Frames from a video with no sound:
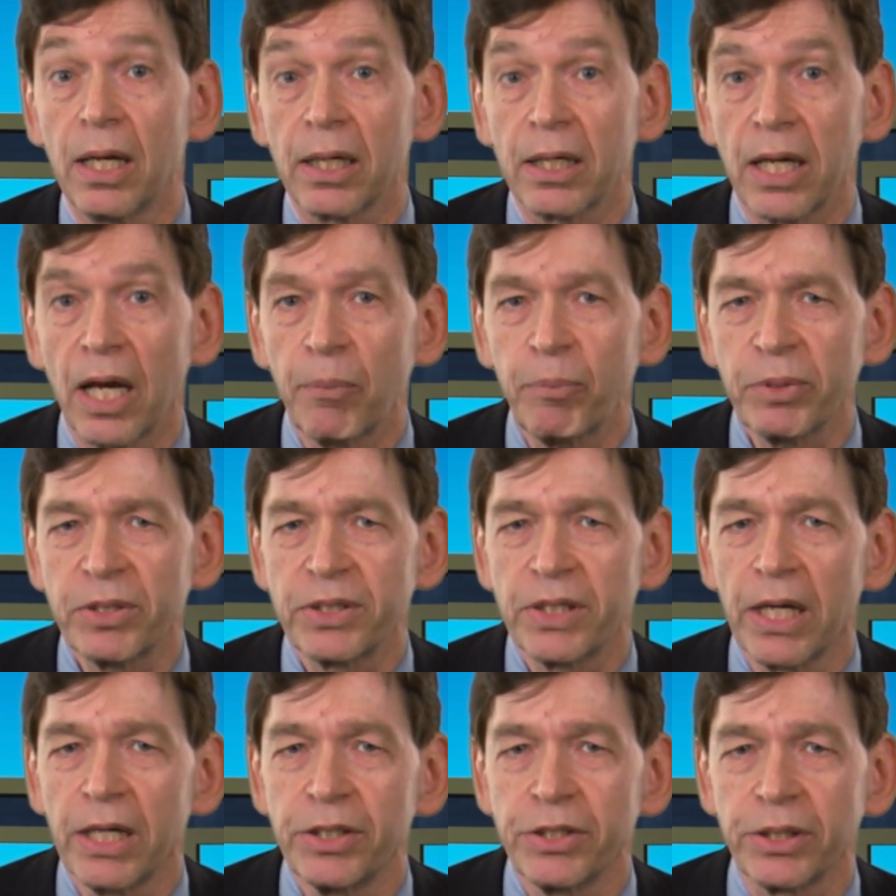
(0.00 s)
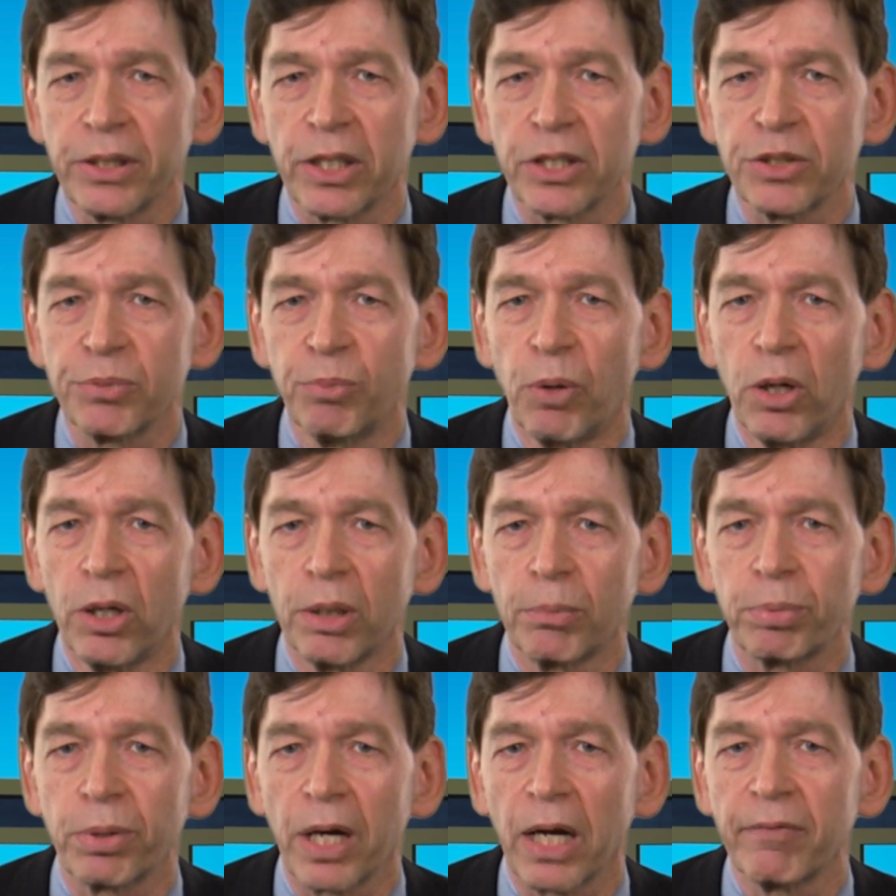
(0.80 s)
Compensation at
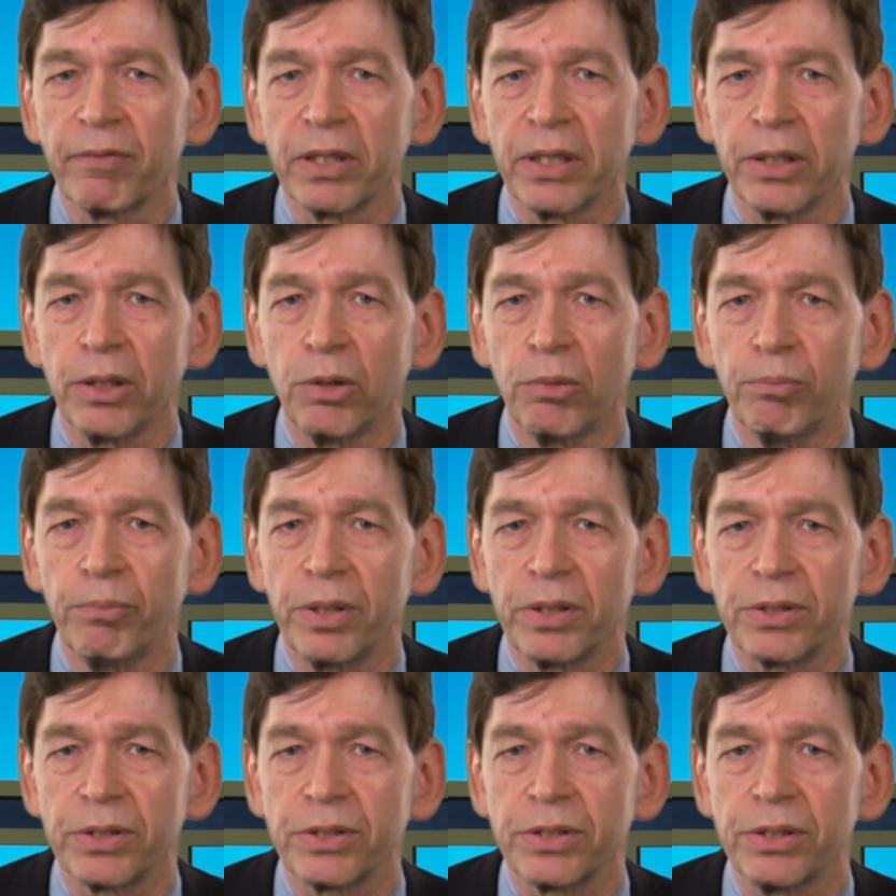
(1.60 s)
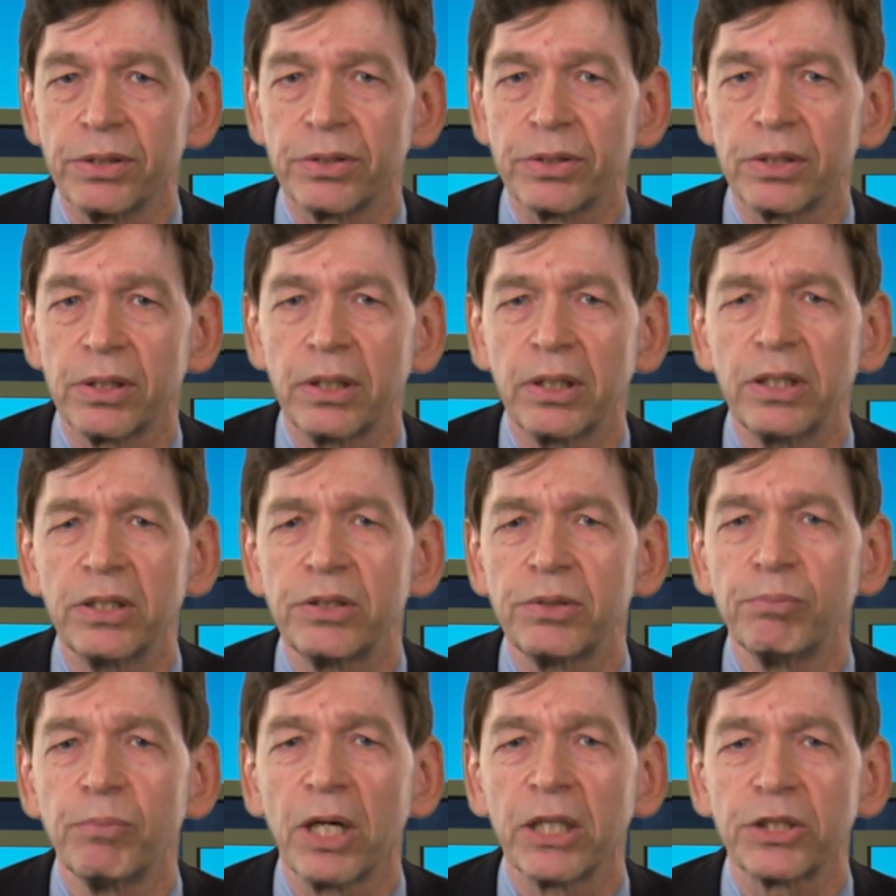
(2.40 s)
smaller privately owned businesses
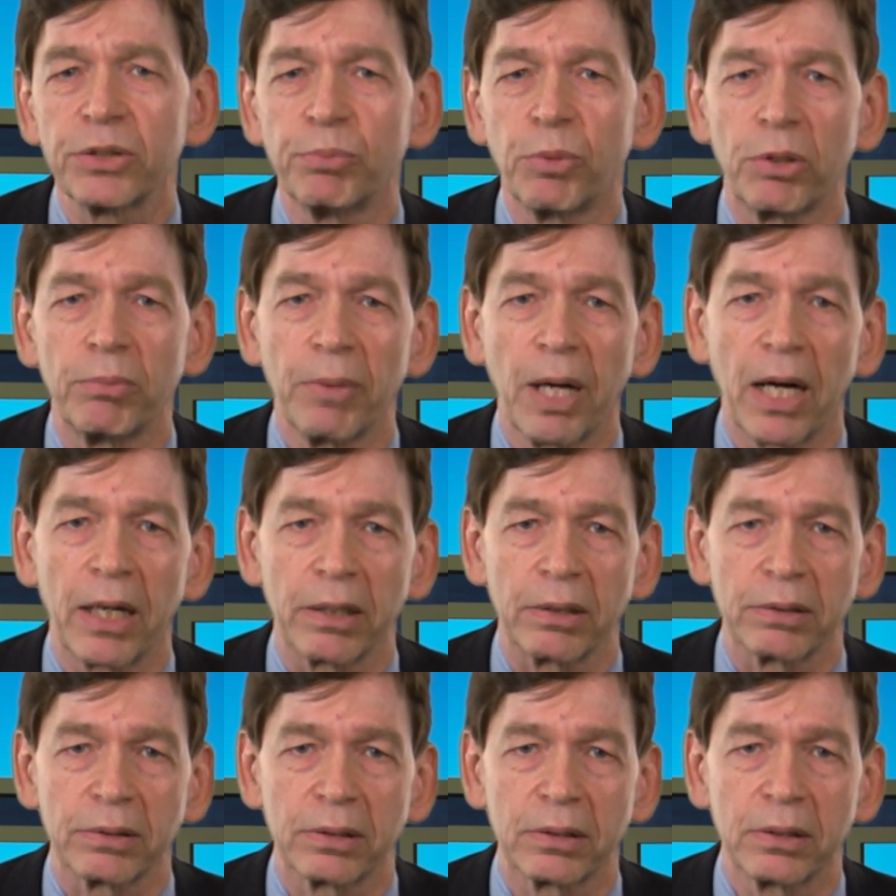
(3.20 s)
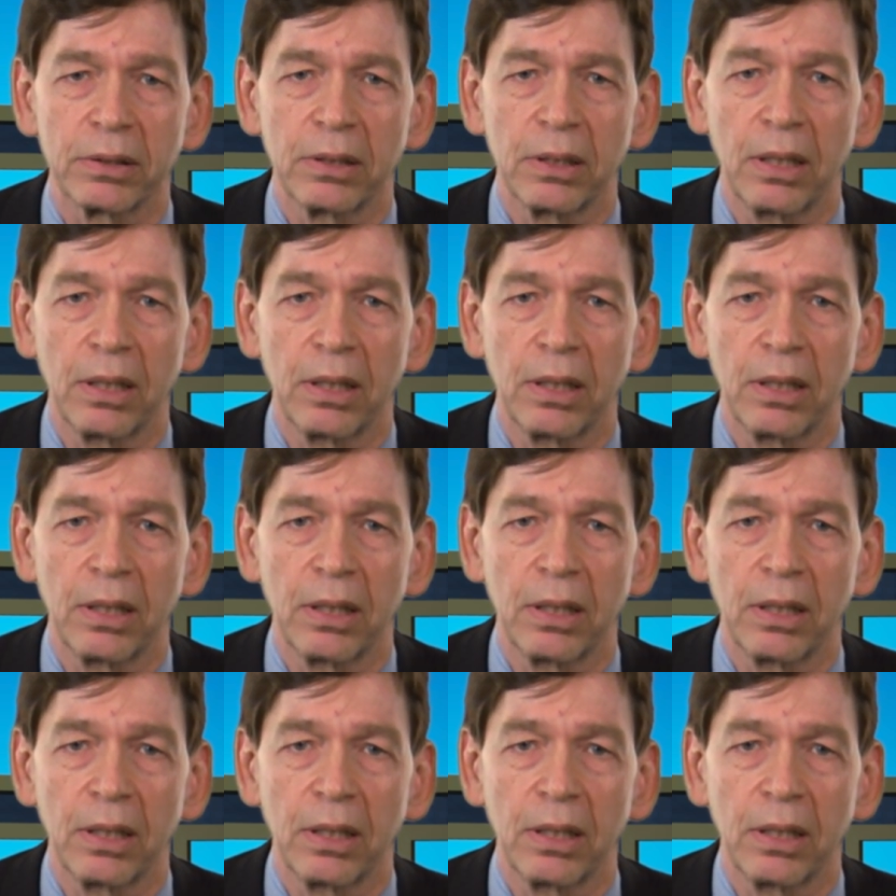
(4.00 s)
is much more modest.